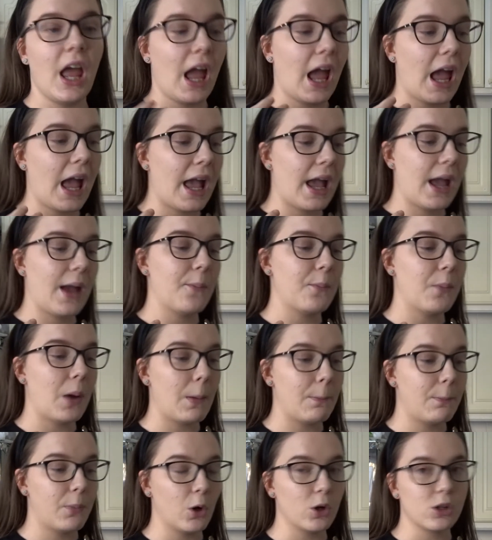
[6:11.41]

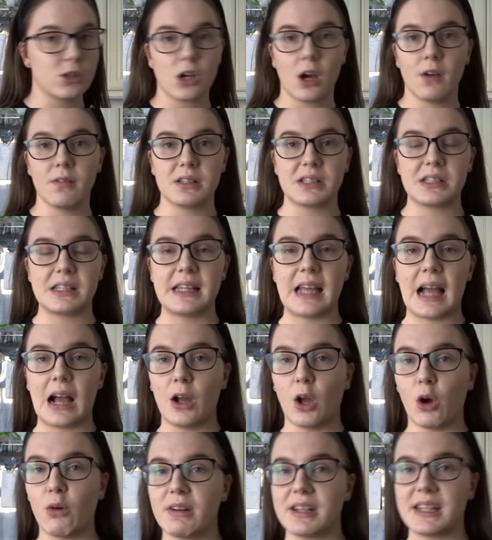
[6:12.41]
but obviously
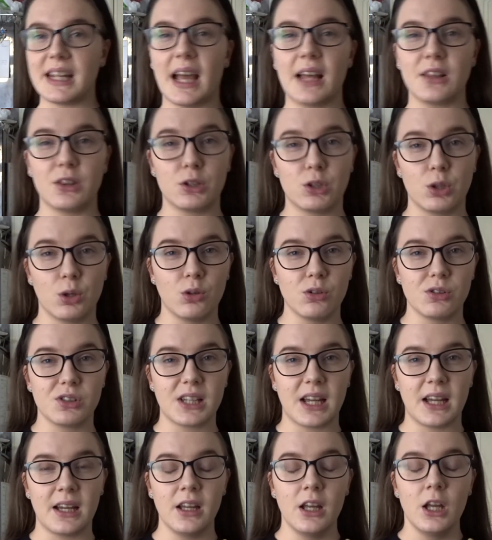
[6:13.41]
I already had the
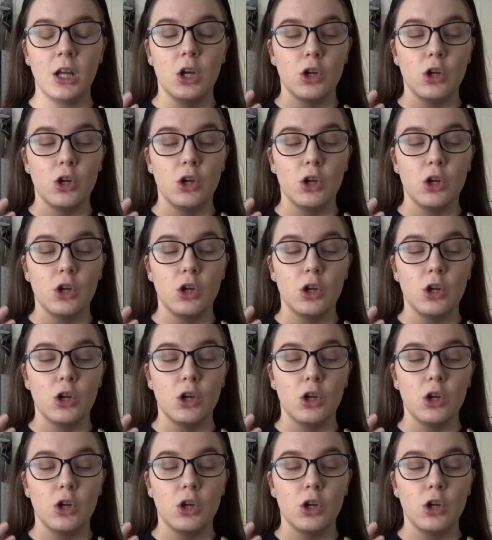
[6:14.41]
toaster,